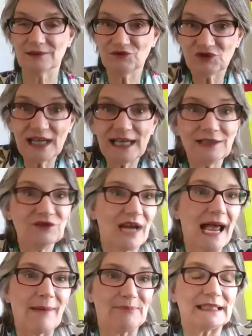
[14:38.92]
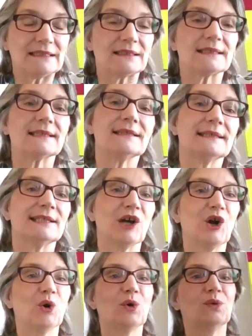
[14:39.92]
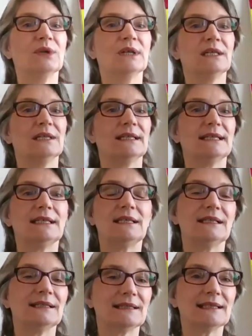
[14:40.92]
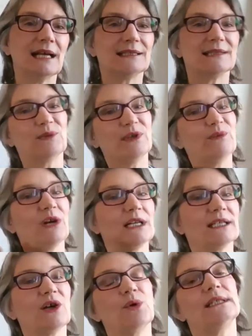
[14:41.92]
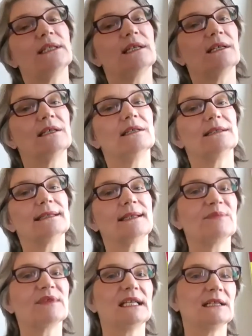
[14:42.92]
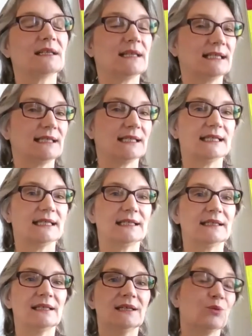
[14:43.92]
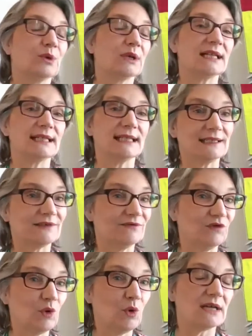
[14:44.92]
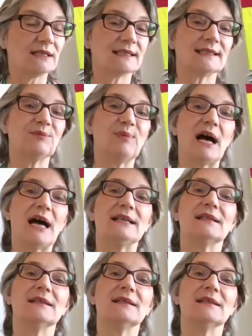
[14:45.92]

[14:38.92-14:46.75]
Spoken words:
Change happens. So it's not that we want to go into something thinking we're going to get divorced, but